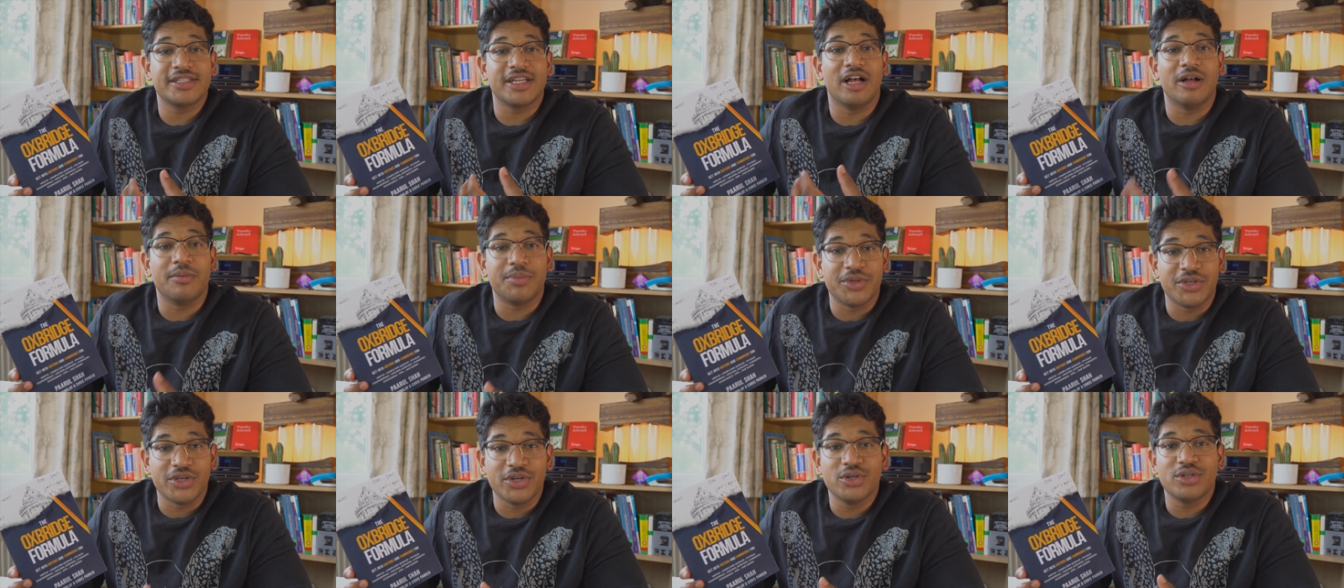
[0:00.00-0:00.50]
to
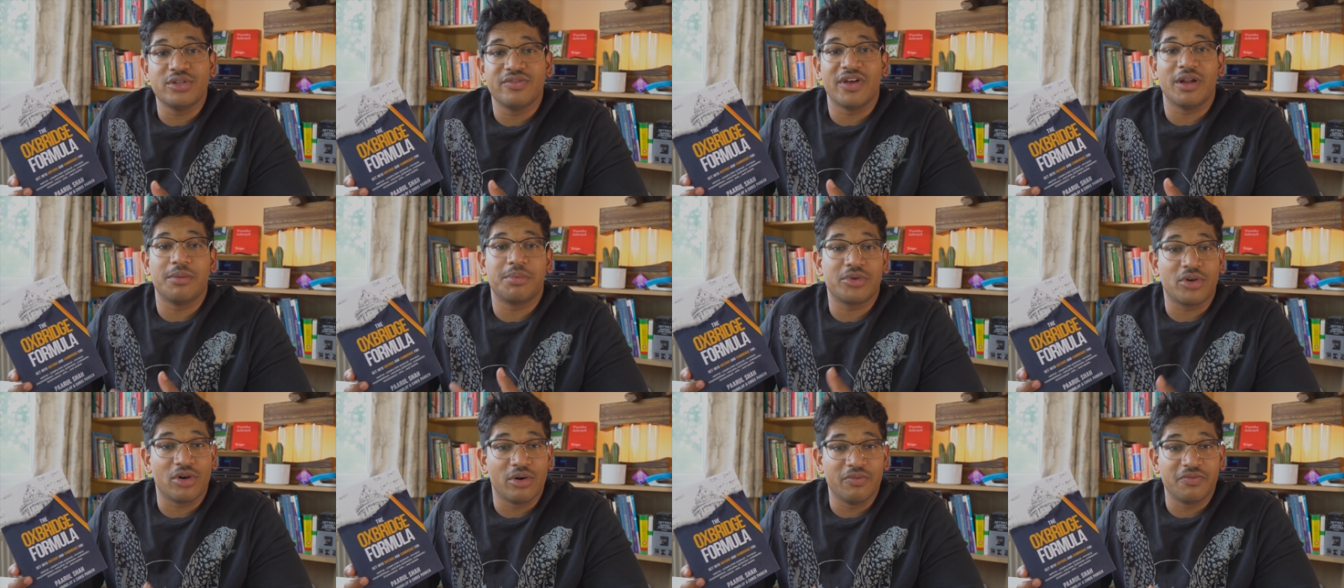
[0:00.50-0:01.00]
help you
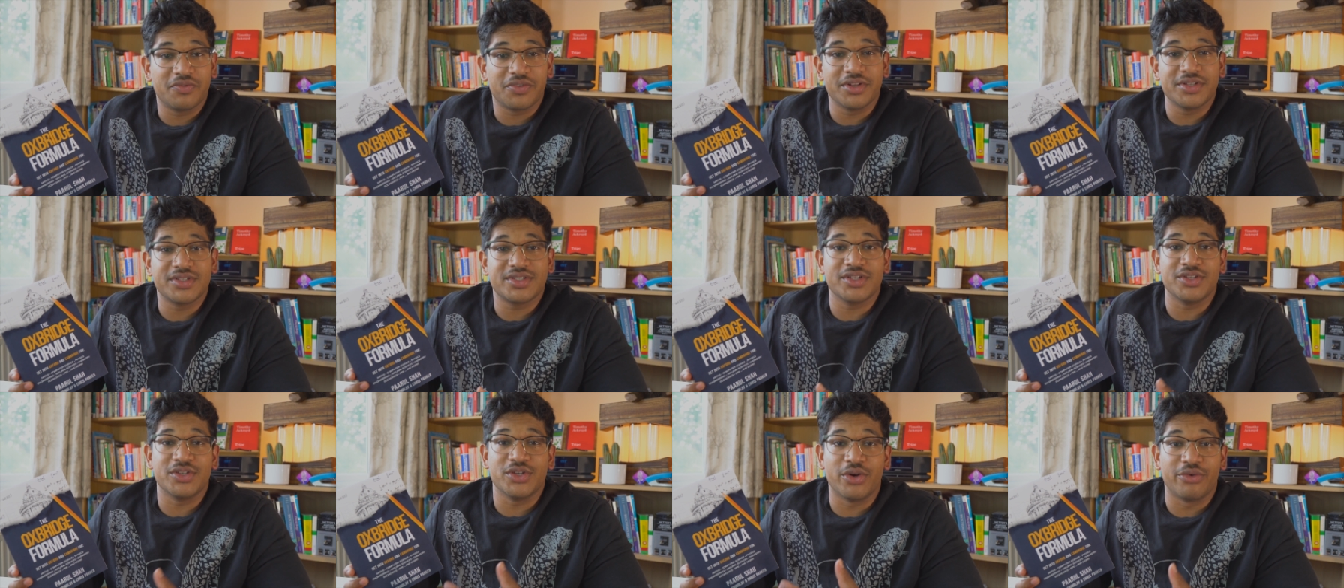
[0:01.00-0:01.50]
develop
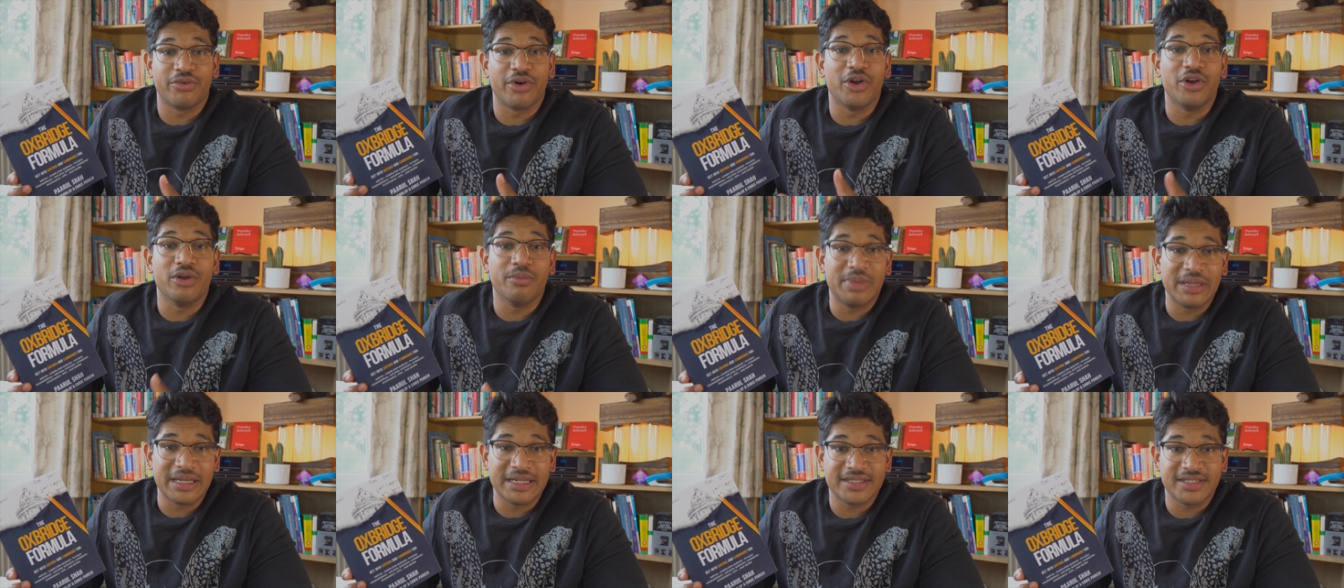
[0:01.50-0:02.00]
confidence in your
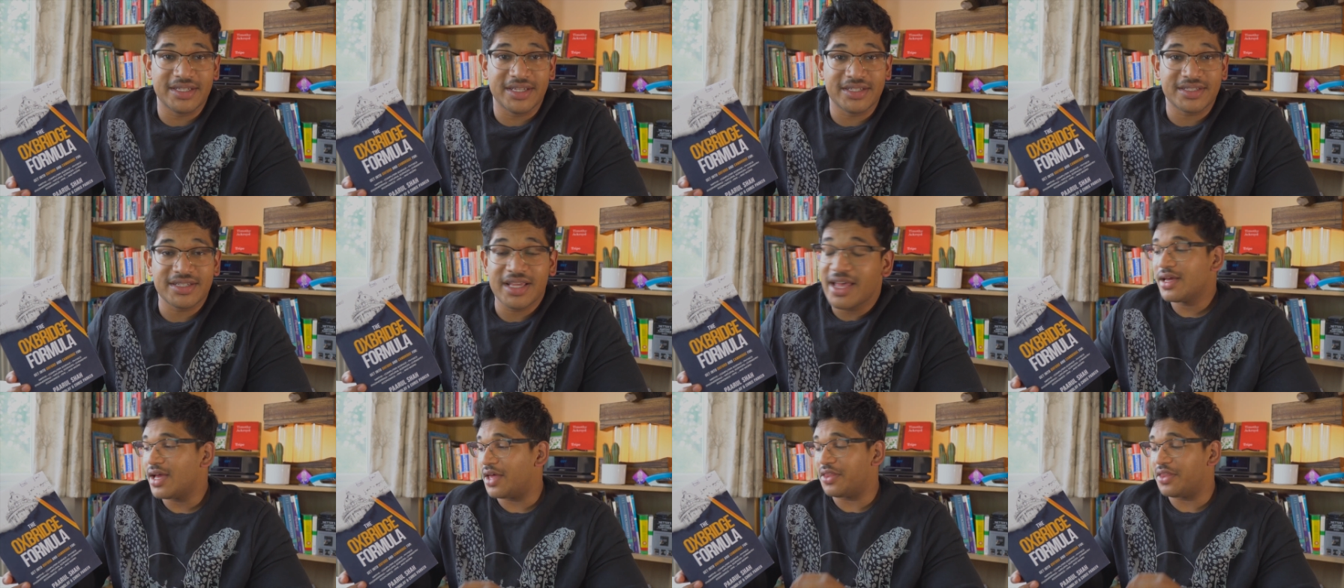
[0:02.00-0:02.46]
own abilities.